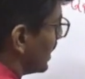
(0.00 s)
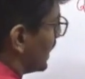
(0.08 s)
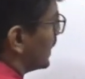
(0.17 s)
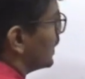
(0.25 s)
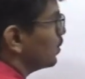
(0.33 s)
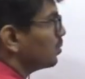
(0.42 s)

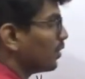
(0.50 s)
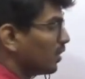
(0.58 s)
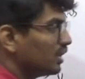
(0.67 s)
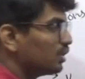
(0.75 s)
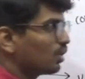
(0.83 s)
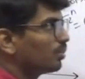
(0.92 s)
negative,
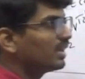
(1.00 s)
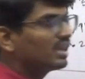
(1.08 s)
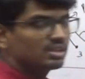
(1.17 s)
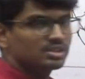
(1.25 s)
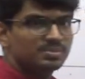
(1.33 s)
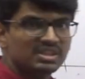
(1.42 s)

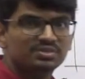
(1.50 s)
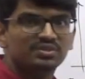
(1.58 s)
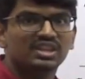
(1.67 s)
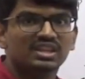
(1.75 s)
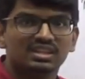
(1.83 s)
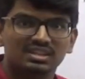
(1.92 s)
polytropic
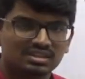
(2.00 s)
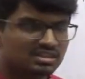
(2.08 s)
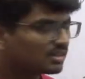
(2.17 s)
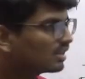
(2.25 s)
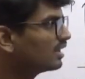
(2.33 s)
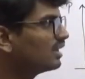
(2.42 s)
specific heat is